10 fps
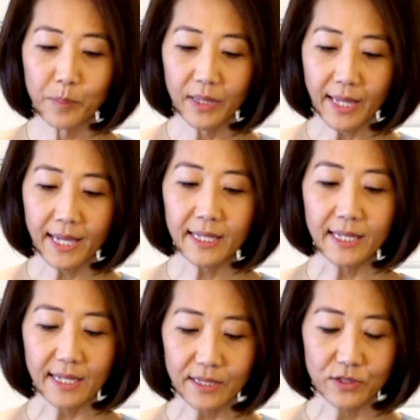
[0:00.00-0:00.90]
playing
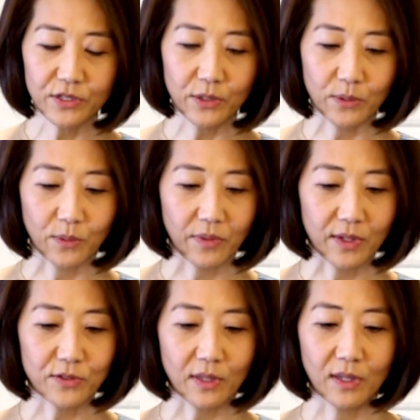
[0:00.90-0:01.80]
into
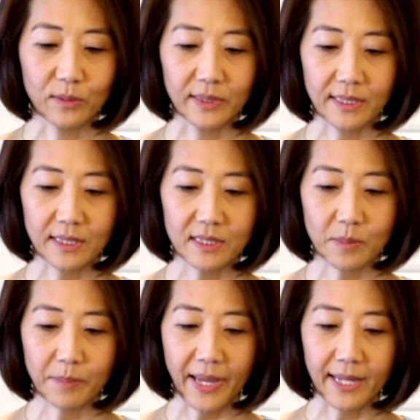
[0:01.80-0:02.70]
this loneliness
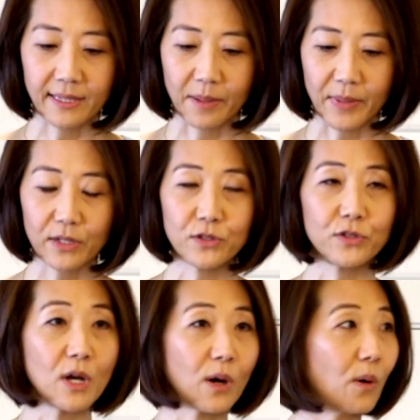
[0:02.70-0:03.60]
pandemic.
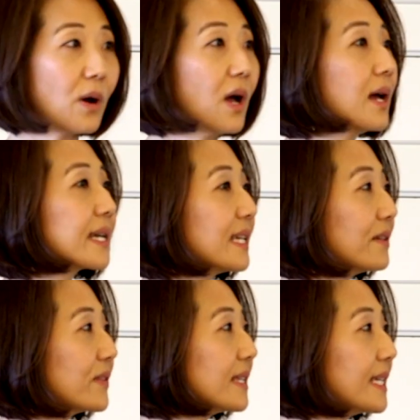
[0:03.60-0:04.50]
So
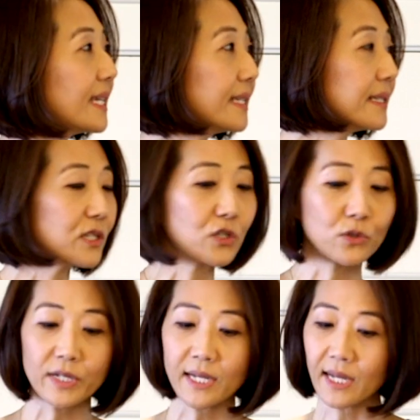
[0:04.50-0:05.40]
given the
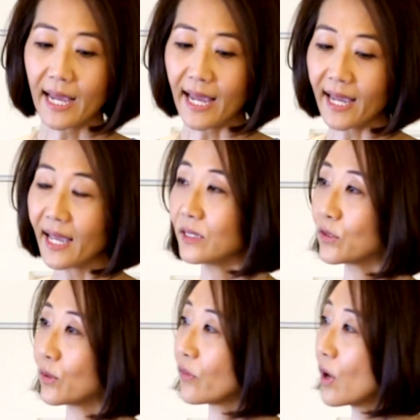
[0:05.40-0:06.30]
industry and sort of